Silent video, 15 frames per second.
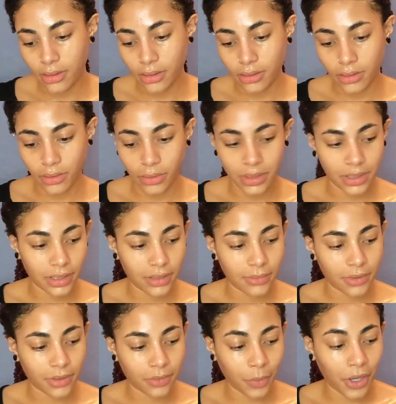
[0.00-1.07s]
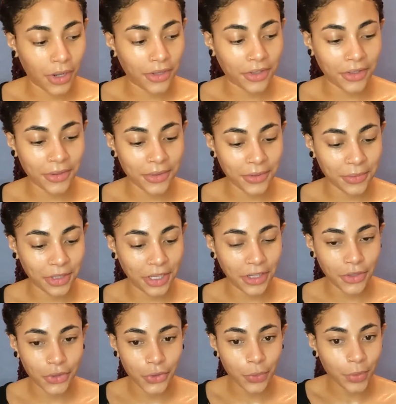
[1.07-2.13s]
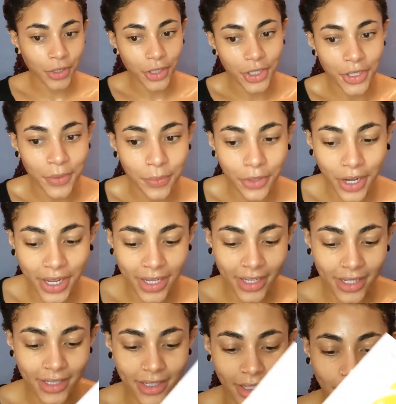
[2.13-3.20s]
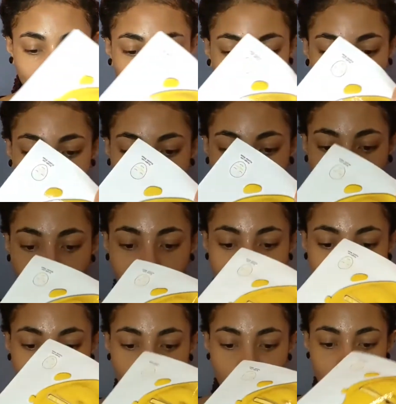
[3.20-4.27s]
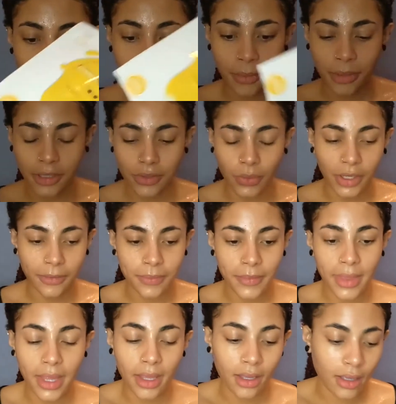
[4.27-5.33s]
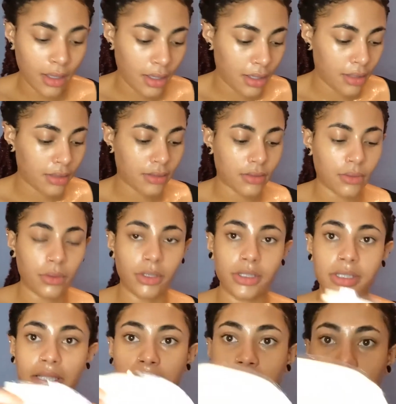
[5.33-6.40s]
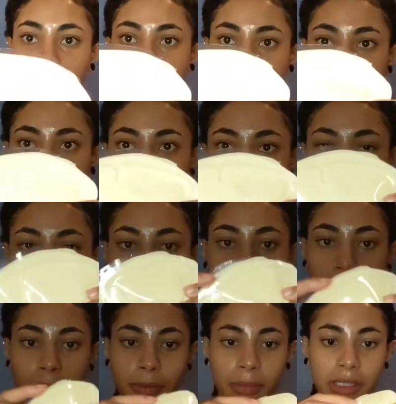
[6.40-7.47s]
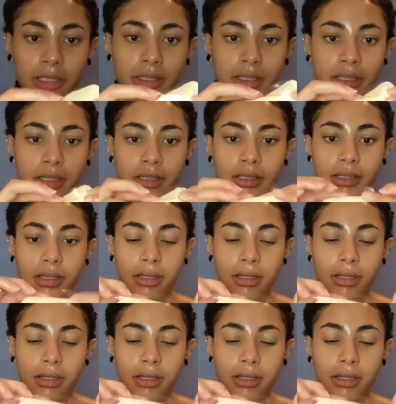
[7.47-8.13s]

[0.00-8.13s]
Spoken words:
So it seems, wow, I thought this was gonna be like super bright yellow, but it's not. That's okay. So it looks like this in 2 little separate pieces.